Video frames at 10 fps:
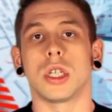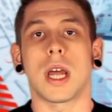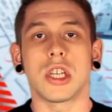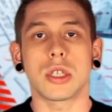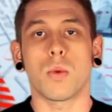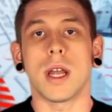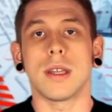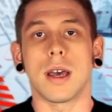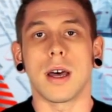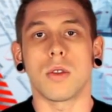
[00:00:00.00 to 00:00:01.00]
And I just
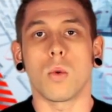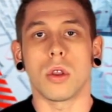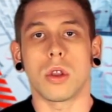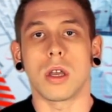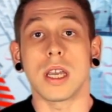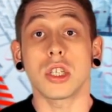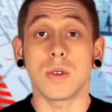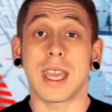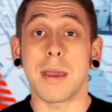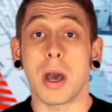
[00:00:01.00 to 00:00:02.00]
read uh, the, the
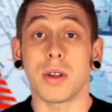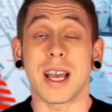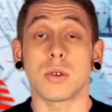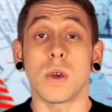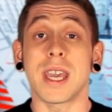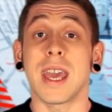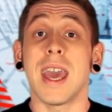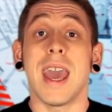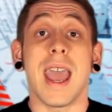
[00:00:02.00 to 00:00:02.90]
issue that came out last week,